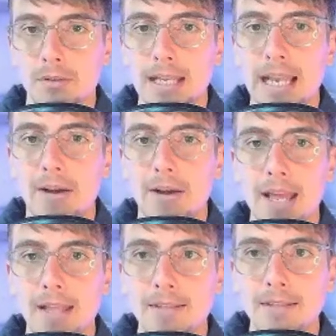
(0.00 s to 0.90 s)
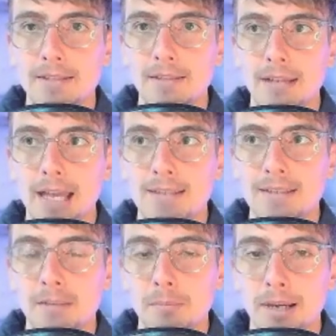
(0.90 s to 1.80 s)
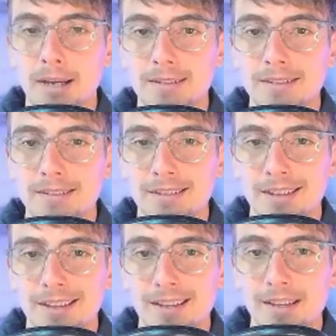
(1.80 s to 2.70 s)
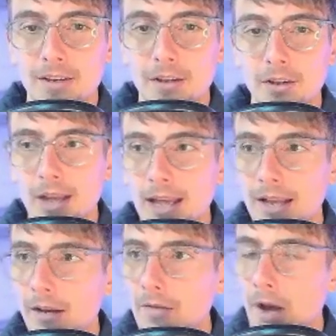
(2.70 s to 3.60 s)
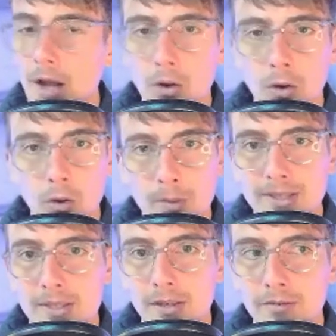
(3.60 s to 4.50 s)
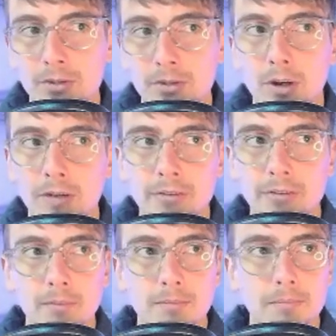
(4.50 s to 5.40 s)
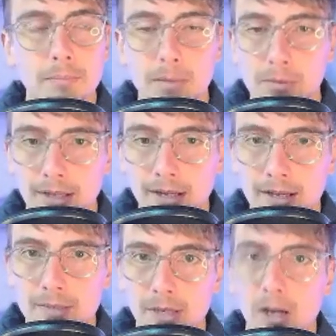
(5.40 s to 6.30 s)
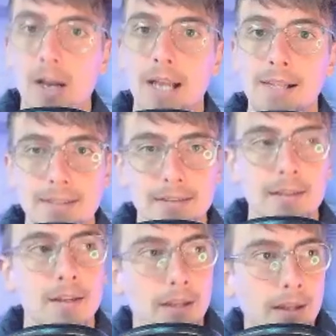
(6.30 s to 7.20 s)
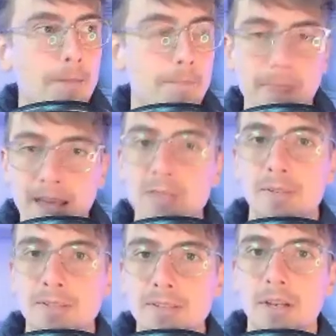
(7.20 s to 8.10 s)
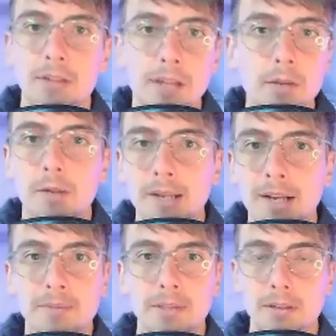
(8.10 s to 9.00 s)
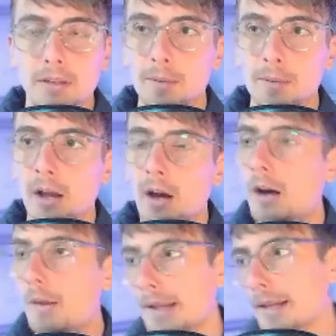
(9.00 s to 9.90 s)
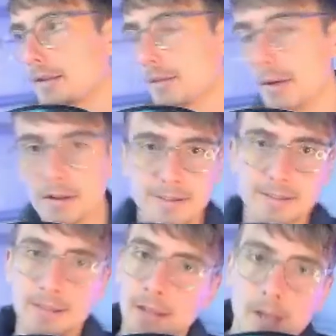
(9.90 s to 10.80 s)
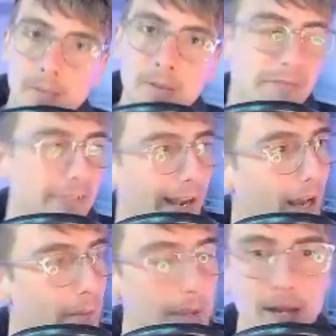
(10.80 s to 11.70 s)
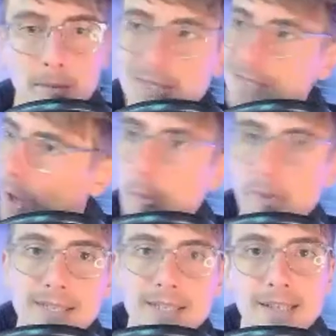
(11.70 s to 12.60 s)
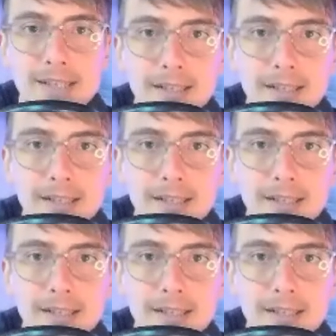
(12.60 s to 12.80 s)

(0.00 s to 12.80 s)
in our heads, has an impact, and I caught myself too often, people that ask me, "Oh, Alex, how's your business going? Like, what have you been up to?" And I'm like, "Oh man, to be honest, been flat out, man. I've been so busy,